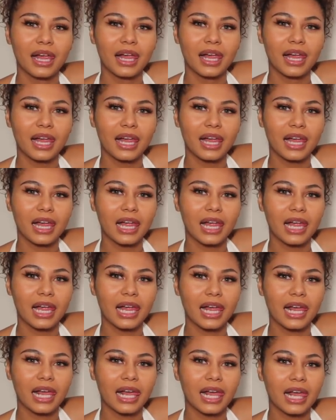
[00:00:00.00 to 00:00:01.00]

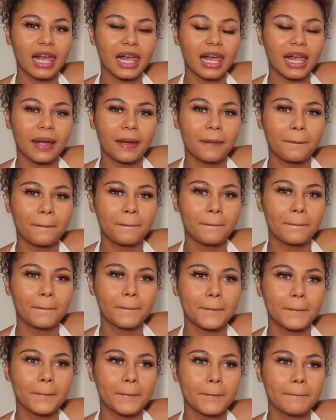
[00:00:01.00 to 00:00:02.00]

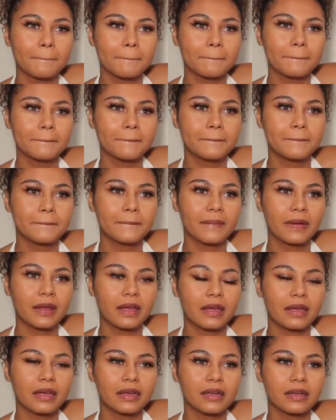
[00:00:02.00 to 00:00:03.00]

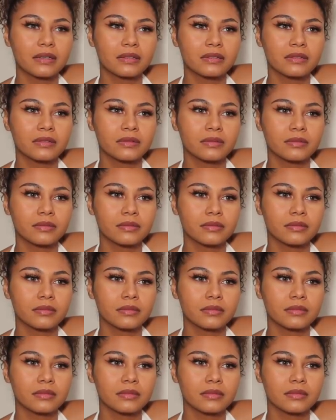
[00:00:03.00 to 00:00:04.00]

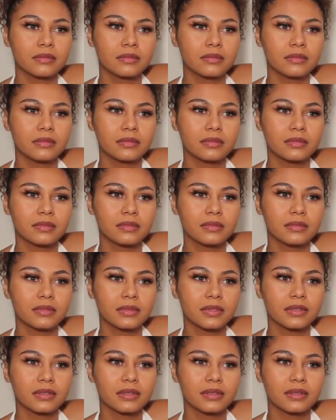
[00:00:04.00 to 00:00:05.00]

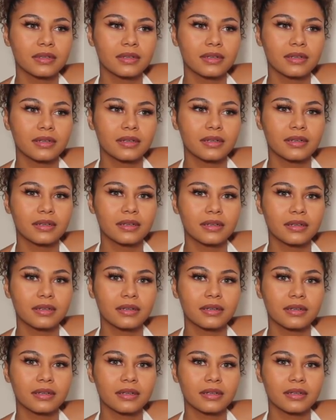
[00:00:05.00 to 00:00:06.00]

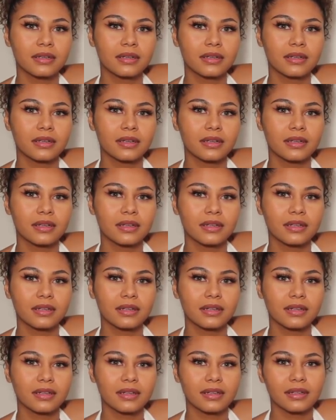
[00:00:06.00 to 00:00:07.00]

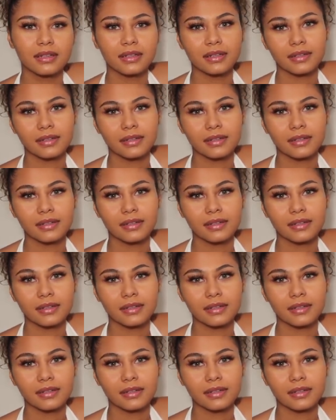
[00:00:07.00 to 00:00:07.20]
(silent)